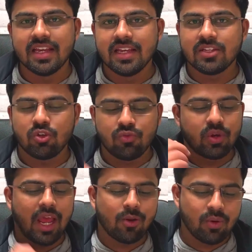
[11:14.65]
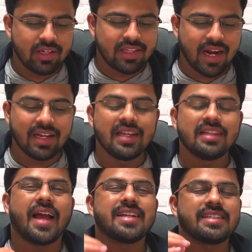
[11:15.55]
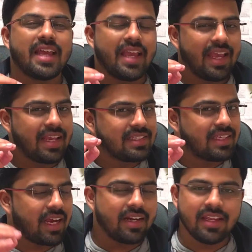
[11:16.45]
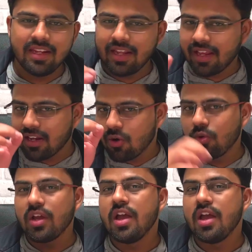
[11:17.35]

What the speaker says: So if you calculate that, that's exactly like around